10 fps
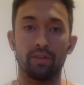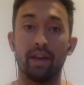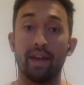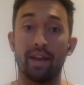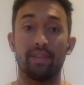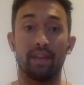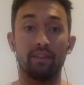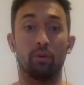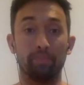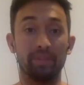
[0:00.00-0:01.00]
then you're
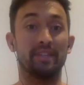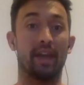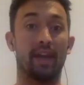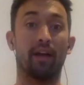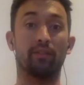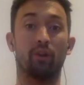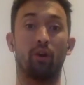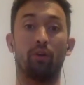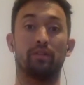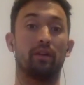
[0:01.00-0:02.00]
missing out on,
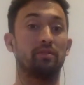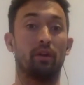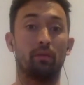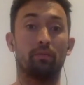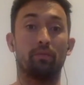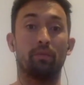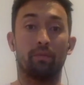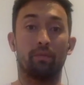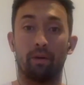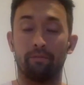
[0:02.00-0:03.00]
you know, a
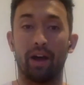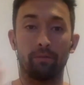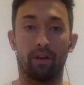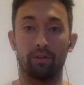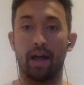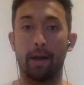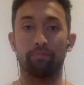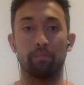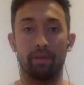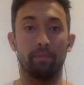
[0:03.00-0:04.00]
vital, vital, um,
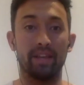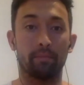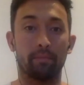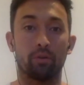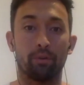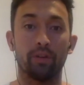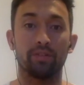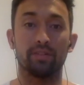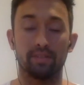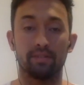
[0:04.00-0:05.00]
many chemical
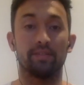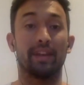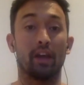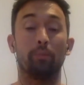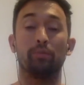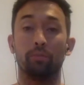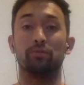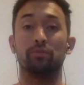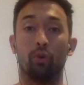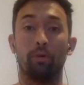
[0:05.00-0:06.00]
processes that help you
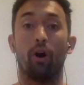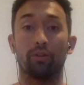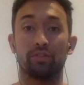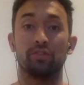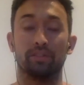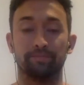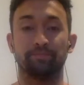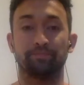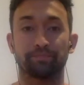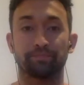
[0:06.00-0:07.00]
absorb oxygen.